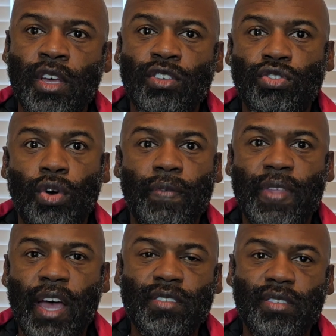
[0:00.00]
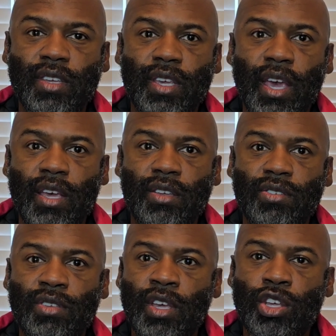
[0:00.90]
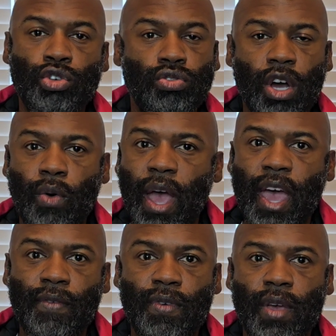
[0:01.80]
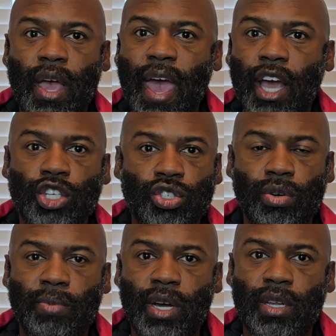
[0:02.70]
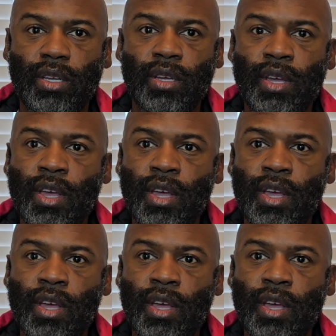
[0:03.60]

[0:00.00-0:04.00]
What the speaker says: So if that's the case, you don't have extra money,